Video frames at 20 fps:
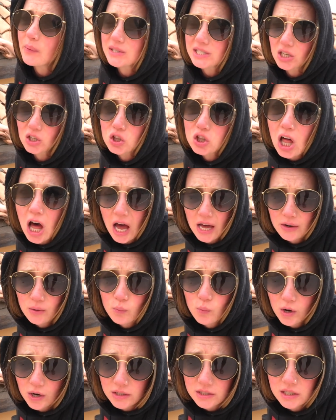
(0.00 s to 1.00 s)
was a lot of
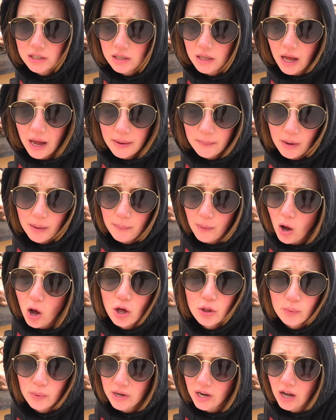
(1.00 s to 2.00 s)
work to climb up all
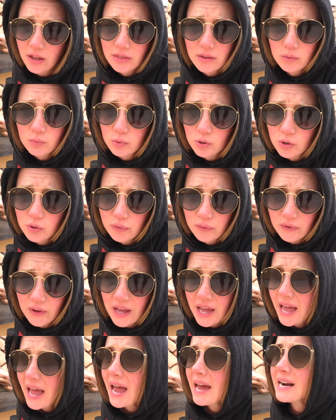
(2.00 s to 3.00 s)
the way on the roof,
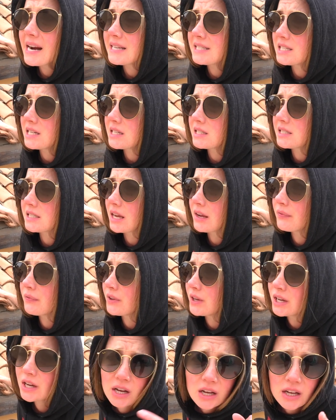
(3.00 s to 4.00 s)
and I did it
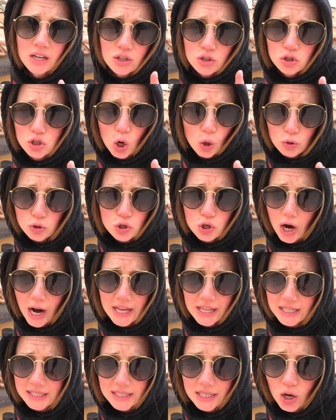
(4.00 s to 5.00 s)
safely. Don't try
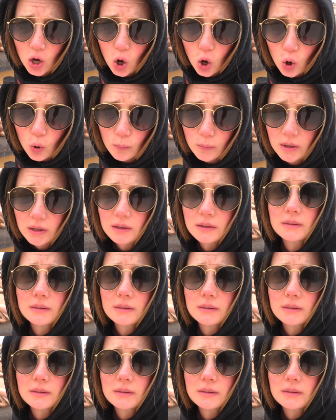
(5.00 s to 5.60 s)
this at home.